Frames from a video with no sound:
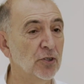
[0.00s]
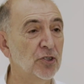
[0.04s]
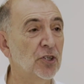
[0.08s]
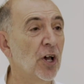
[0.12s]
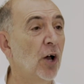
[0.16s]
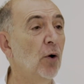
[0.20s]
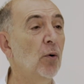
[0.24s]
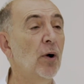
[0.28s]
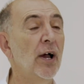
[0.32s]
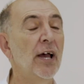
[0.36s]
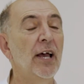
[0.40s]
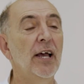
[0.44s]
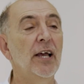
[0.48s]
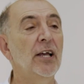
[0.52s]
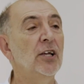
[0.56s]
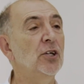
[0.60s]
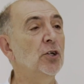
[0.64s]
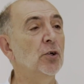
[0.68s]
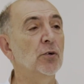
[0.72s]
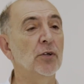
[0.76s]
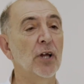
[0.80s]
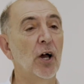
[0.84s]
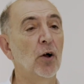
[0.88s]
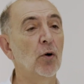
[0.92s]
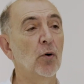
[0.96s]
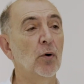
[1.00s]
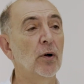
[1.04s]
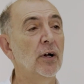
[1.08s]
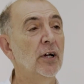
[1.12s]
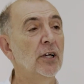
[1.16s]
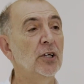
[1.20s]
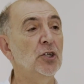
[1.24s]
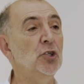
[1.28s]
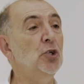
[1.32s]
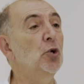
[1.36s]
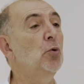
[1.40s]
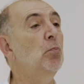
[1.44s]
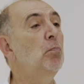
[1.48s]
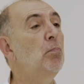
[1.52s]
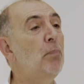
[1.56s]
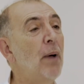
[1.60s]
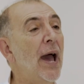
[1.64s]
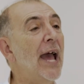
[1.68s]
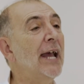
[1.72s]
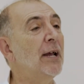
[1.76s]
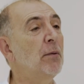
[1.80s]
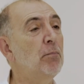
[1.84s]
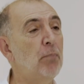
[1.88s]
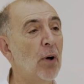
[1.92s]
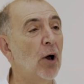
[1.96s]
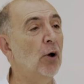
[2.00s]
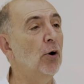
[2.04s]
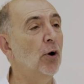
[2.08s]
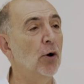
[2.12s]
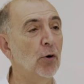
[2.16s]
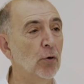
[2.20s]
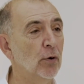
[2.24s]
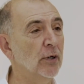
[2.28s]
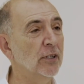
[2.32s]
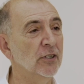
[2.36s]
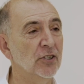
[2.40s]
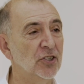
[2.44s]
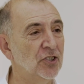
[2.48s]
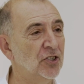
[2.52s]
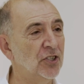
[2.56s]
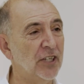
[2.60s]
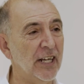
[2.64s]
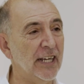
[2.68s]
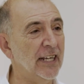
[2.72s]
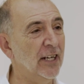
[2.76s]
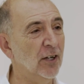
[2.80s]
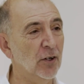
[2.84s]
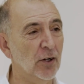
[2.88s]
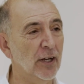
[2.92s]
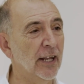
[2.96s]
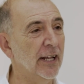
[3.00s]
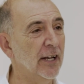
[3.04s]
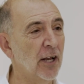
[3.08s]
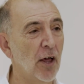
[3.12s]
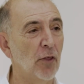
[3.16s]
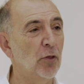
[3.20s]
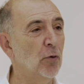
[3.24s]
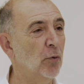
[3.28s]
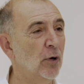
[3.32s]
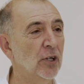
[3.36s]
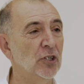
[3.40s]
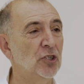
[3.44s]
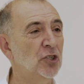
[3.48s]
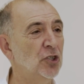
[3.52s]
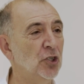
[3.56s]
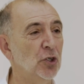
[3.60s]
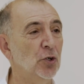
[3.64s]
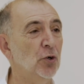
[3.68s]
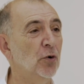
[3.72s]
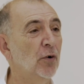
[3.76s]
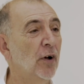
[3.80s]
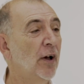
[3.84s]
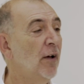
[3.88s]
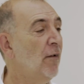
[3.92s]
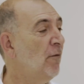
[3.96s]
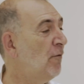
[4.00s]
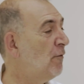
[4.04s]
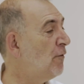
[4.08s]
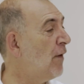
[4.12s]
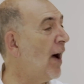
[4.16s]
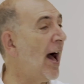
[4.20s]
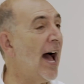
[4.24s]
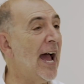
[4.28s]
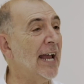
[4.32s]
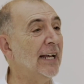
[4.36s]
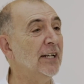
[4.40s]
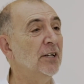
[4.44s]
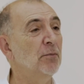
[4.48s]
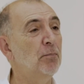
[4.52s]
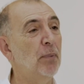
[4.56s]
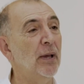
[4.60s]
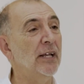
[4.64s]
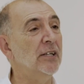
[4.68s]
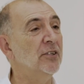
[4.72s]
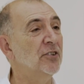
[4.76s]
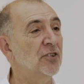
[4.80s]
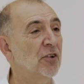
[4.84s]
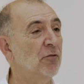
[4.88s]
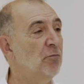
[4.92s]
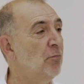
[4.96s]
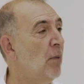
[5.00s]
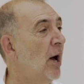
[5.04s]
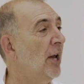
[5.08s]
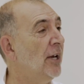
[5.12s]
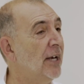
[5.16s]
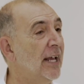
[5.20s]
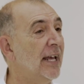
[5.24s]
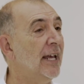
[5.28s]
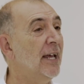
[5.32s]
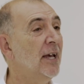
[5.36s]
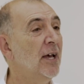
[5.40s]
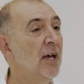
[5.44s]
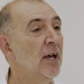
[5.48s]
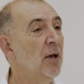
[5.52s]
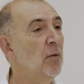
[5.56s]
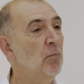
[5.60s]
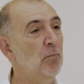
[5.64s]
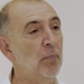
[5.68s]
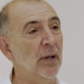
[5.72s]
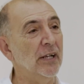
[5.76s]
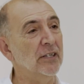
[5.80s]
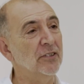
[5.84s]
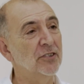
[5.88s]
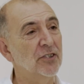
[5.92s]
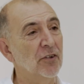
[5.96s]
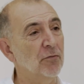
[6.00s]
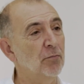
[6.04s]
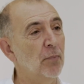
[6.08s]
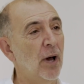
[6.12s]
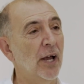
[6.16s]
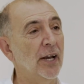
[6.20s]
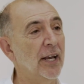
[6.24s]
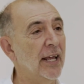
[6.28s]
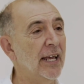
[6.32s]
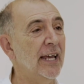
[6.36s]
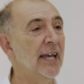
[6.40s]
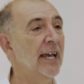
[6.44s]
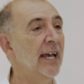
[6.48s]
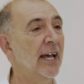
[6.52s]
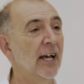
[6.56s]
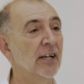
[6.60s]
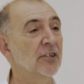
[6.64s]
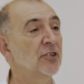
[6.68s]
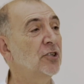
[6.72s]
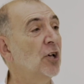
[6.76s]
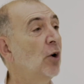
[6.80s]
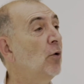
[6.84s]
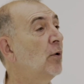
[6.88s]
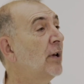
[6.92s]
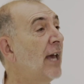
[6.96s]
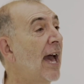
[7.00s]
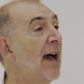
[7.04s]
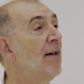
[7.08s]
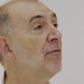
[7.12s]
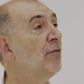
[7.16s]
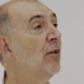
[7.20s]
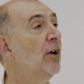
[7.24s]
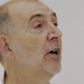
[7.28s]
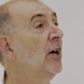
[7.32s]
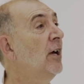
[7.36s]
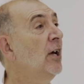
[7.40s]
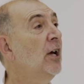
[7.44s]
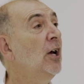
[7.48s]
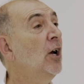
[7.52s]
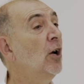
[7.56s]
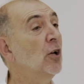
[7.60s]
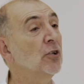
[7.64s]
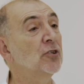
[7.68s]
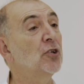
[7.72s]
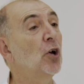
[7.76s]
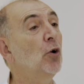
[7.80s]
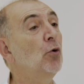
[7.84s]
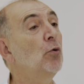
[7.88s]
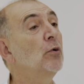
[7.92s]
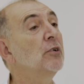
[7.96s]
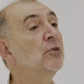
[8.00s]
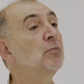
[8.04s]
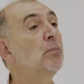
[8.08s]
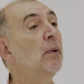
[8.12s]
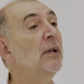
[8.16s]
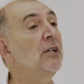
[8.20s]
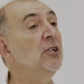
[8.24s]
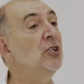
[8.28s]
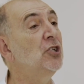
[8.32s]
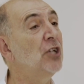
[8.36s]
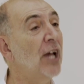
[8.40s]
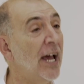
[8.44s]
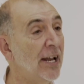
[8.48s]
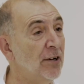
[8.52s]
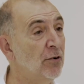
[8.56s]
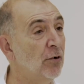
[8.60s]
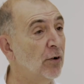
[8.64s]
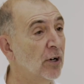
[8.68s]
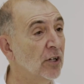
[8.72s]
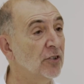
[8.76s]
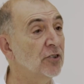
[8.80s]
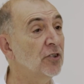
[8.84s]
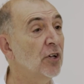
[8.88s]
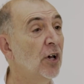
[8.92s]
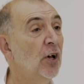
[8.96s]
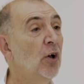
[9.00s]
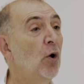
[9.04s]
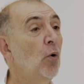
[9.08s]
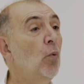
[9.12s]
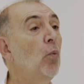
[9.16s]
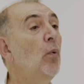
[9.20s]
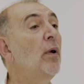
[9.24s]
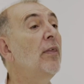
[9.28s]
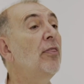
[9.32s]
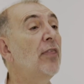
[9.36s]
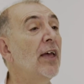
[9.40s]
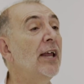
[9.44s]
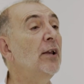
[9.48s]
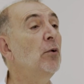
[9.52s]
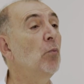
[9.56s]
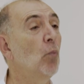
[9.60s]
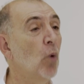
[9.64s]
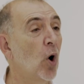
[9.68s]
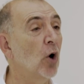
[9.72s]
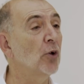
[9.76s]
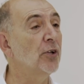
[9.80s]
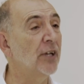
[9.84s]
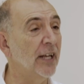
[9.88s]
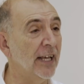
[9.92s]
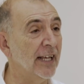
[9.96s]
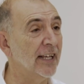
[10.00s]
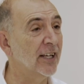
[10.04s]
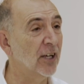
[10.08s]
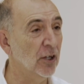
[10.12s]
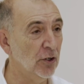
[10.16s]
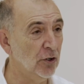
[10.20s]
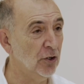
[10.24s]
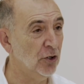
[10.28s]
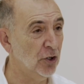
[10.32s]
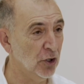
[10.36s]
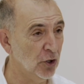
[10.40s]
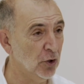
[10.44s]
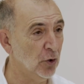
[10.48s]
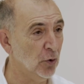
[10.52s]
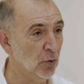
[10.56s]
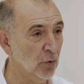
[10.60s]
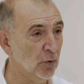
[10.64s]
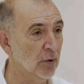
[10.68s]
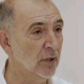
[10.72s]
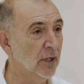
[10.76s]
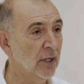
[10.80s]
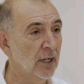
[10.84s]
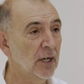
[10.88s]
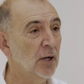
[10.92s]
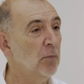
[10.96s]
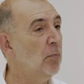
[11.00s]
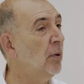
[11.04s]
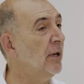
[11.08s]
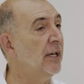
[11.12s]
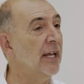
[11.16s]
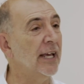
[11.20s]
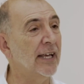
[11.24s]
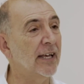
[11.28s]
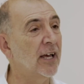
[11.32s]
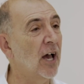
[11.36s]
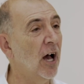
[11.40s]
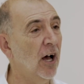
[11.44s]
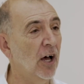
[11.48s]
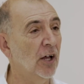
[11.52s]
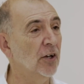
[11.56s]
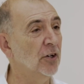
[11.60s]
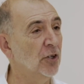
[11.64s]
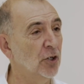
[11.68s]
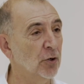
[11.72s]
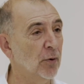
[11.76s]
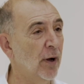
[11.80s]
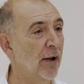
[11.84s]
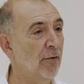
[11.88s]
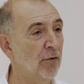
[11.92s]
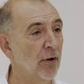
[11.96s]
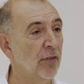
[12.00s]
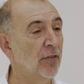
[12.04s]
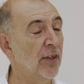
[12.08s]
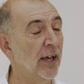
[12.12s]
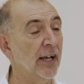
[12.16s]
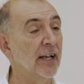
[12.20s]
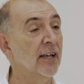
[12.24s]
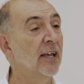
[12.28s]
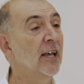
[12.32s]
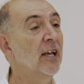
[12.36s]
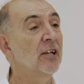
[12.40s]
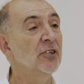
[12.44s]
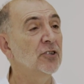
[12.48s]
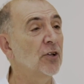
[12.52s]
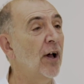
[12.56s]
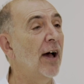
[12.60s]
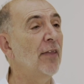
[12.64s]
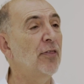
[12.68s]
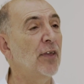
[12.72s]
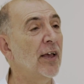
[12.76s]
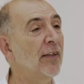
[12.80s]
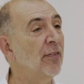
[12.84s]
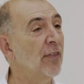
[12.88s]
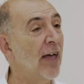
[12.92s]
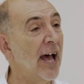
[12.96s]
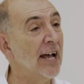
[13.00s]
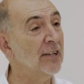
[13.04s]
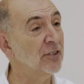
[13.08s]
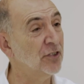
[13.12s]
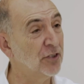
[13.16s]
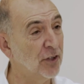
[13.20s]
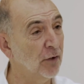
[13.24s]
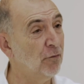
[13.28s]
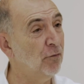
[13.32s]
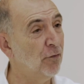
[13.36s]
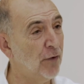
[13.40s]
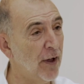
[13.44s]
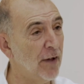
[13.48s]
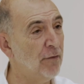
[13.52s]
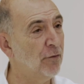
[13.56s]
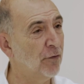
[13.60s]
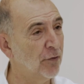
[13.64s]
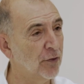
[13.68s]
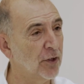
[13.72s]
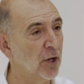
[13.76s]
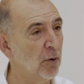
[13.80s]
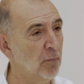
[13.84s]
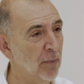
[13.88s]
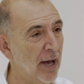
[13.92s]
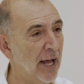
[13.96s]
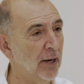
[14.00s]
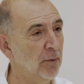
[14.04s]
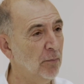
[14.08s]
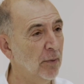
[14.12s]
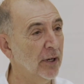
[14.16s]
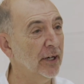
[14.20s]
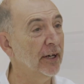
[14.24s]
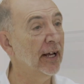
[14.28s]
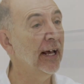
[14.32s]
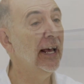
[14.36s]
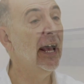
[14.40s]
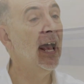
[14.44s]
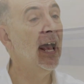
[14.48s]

So, you beg, borrow and steal. In other words, you find bits of money here. So CAFA has always been generous within what it can do, but it can't do everything. So I think that's the fifth commandment.